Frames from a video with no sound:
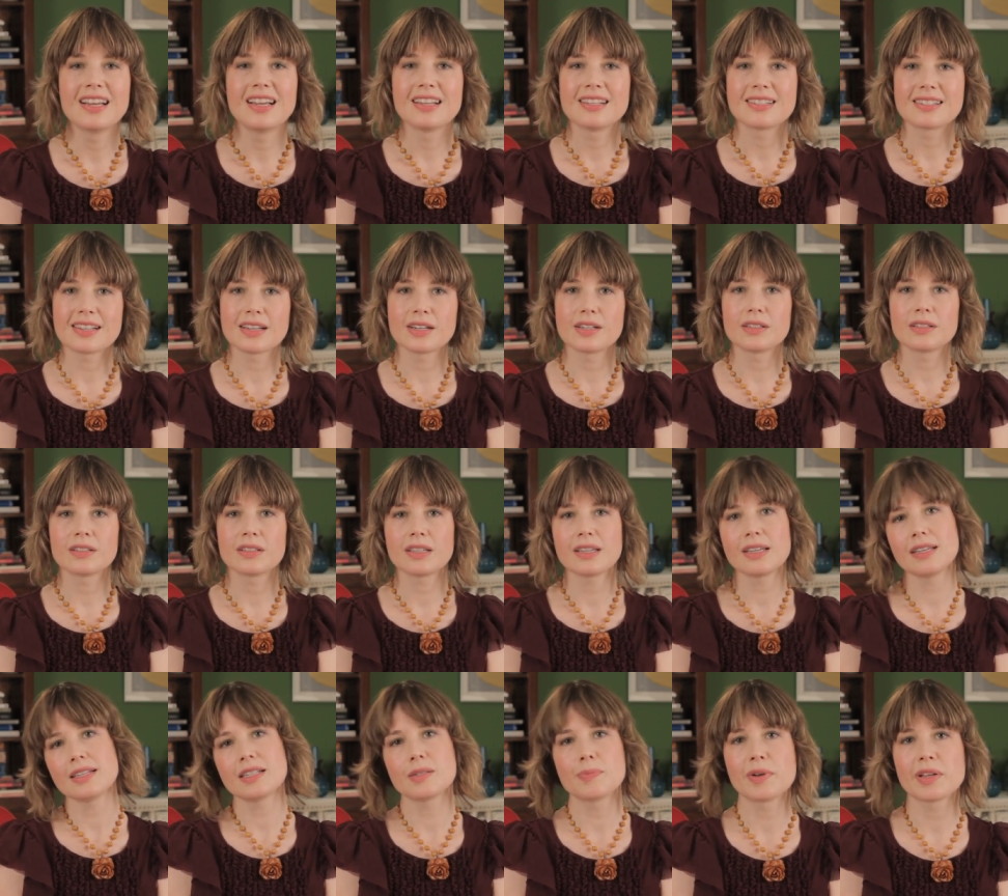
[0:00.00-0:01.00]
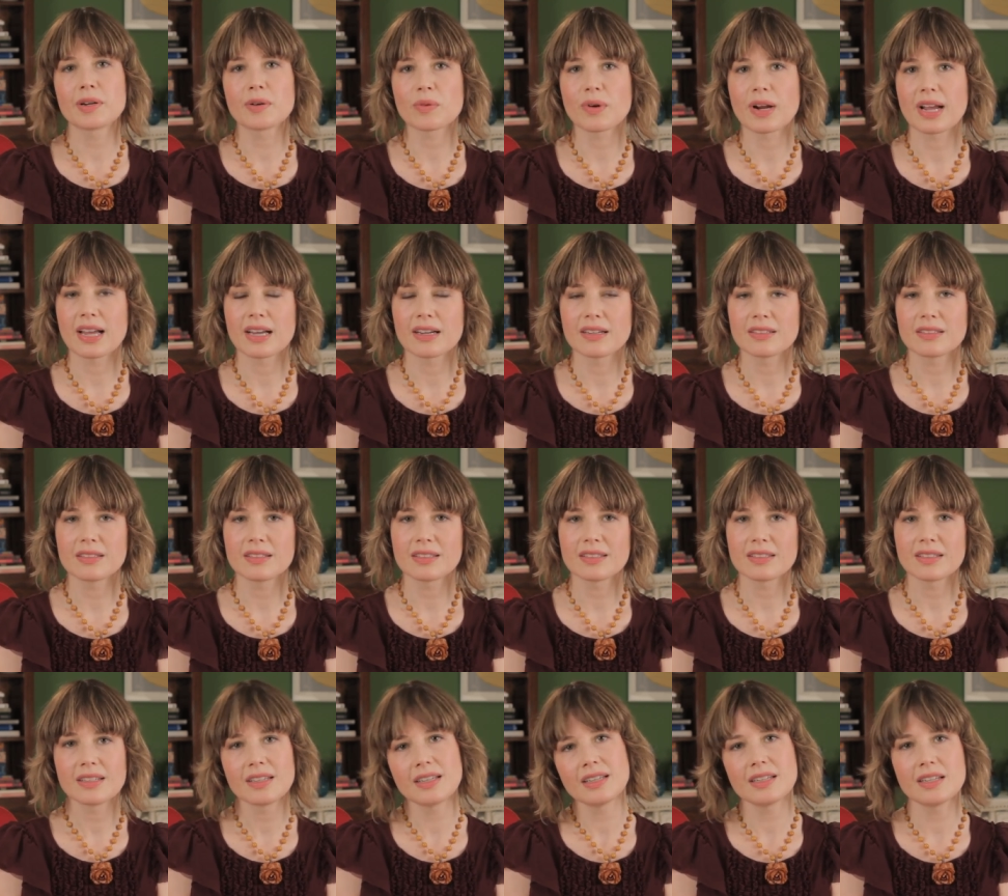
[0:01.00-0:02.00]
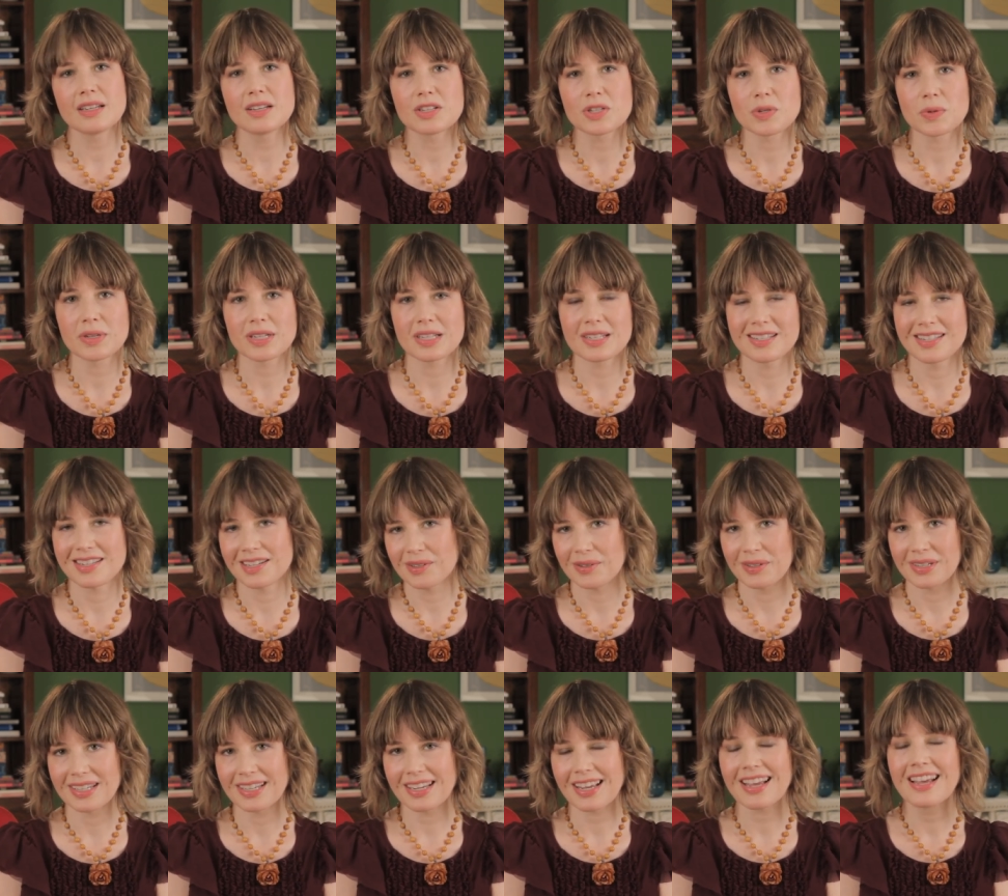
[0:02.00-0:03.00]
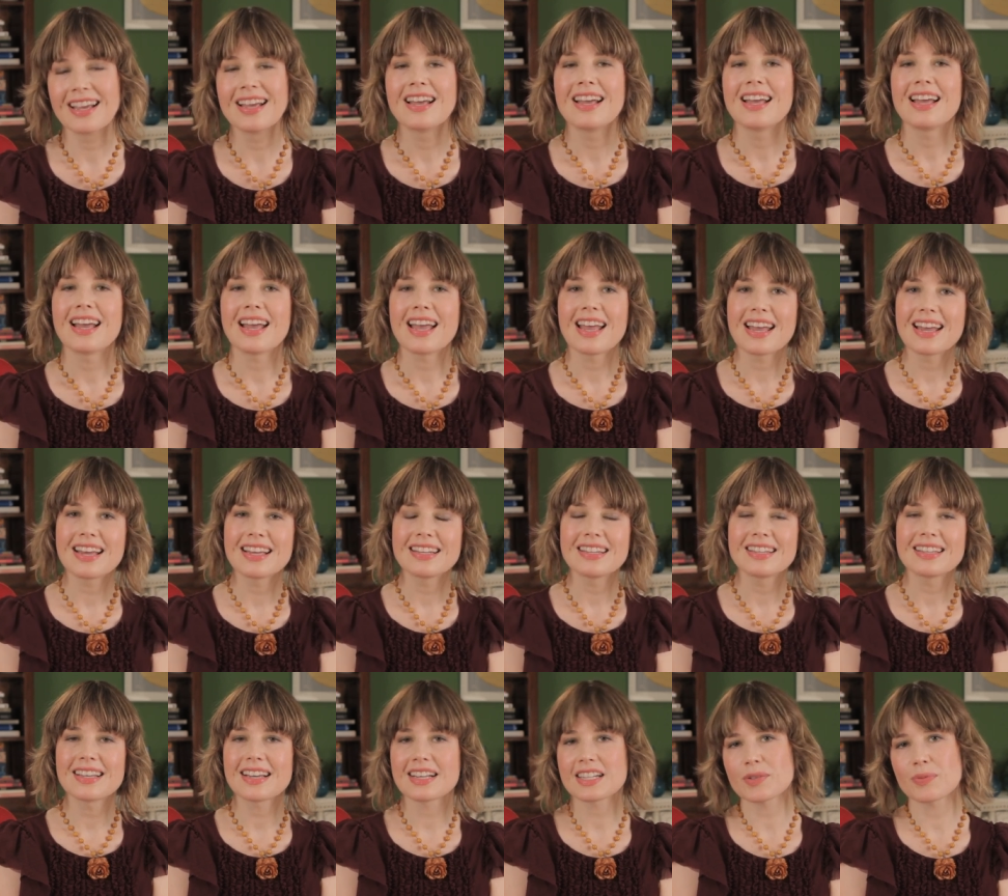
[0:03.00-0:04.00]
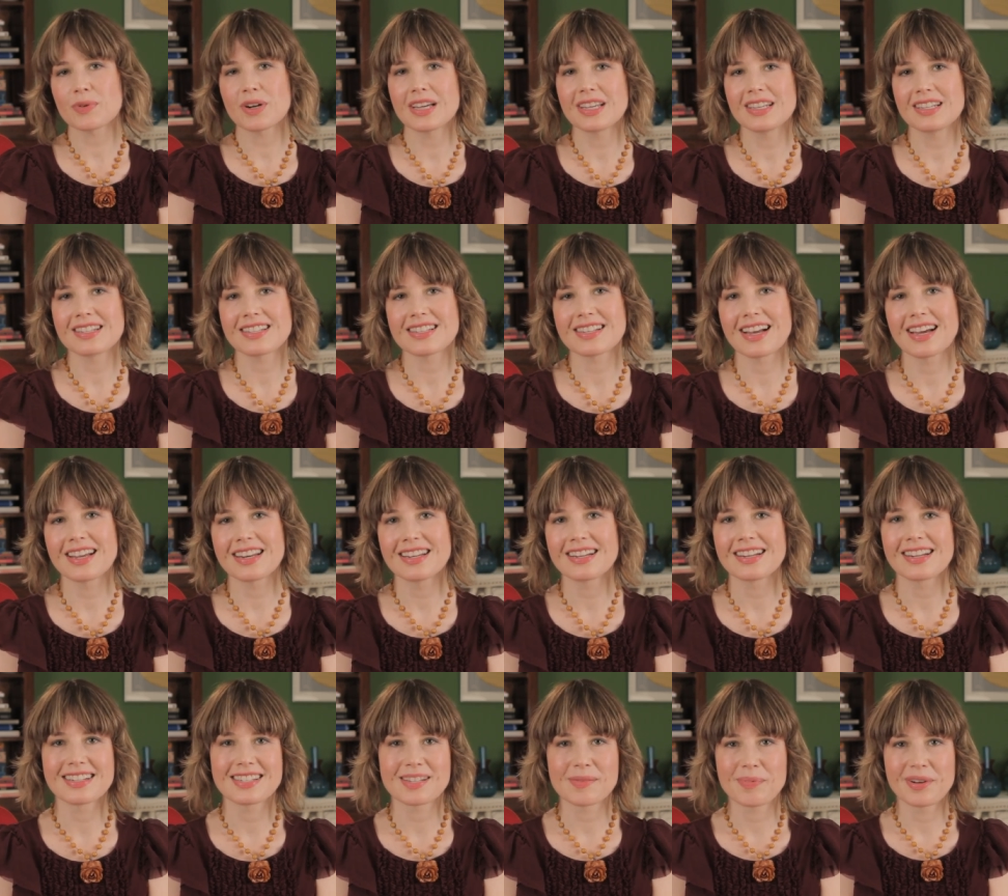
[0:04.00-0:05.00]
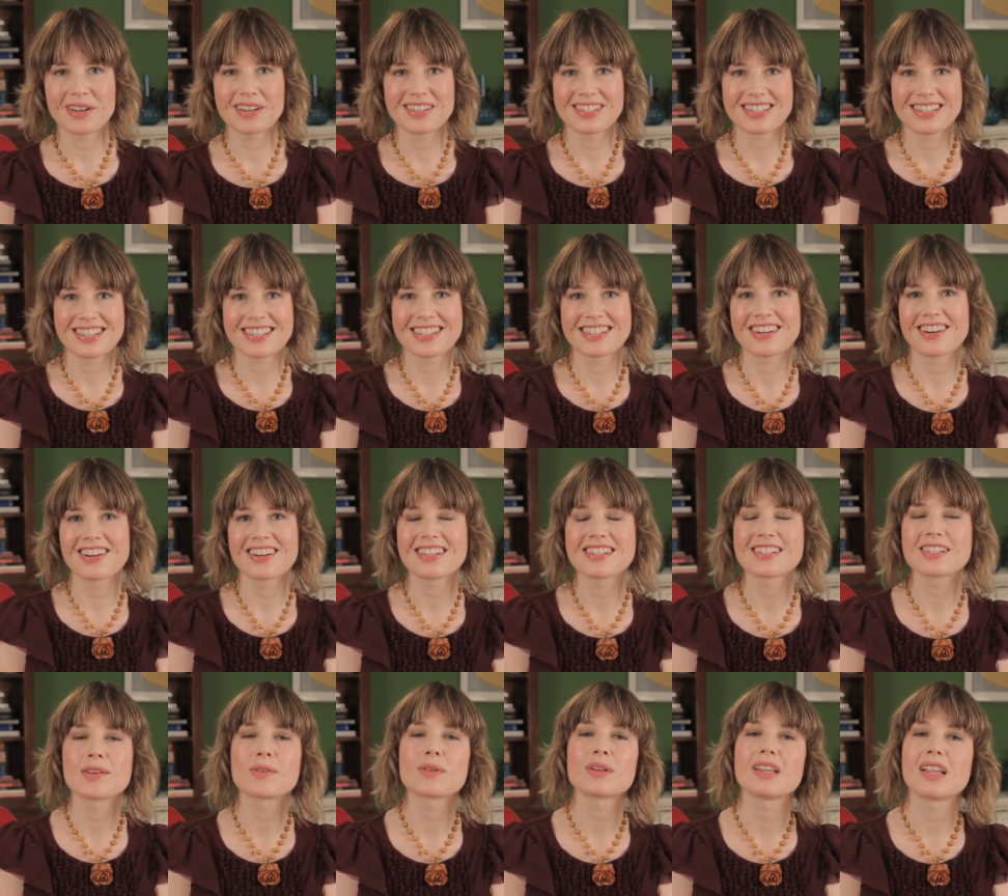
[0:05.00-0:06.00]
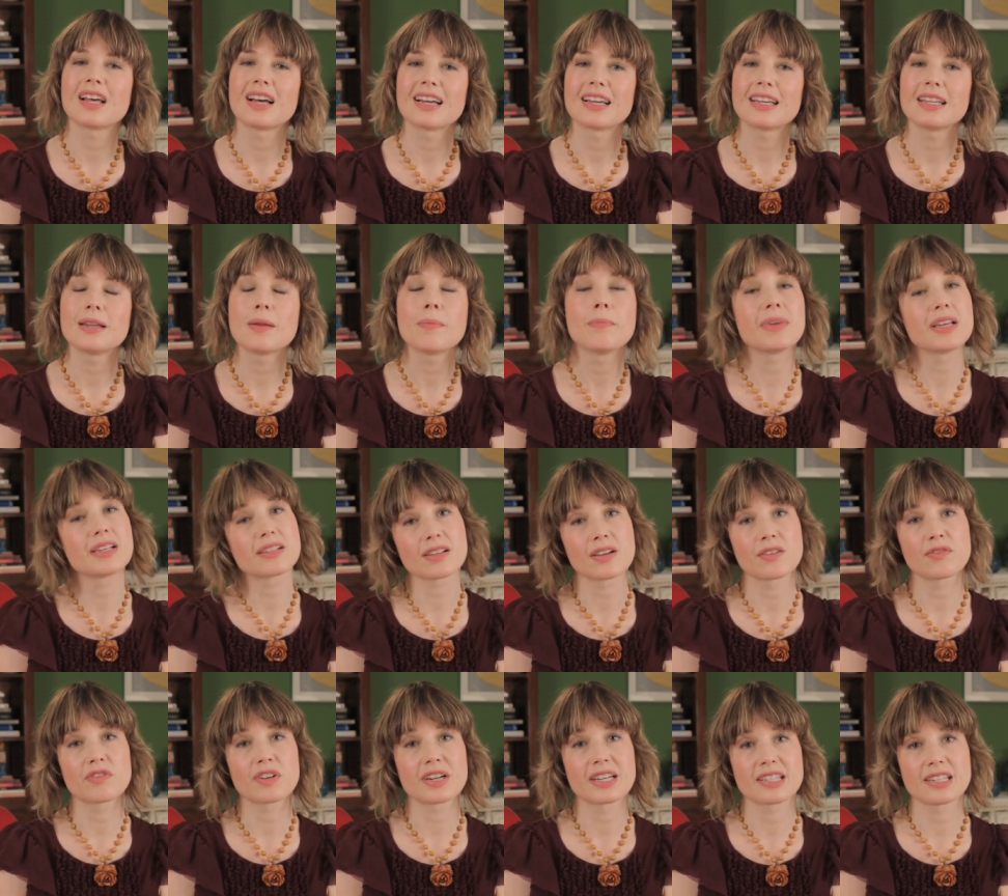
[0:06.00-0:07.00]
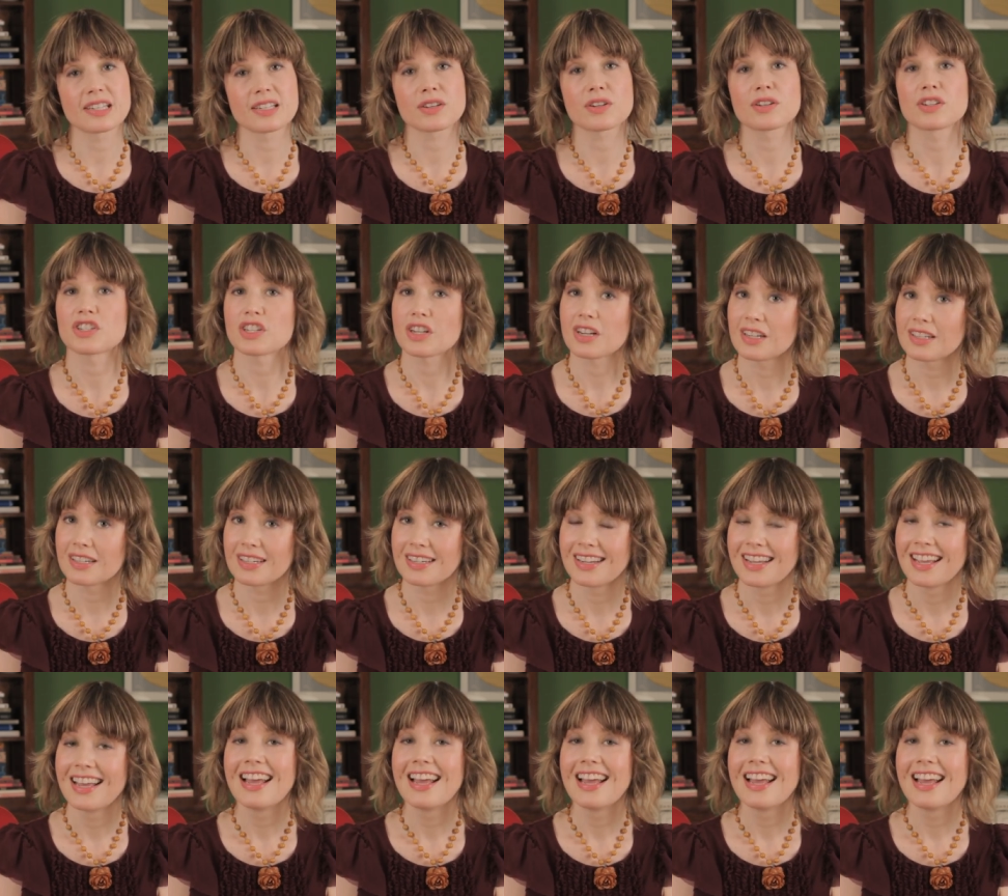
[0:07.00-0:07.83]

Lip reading: So he's been around. He knows what he's doing, and that's why he decided, I suppose, to start his own line, Maison Francis Kurkdjian.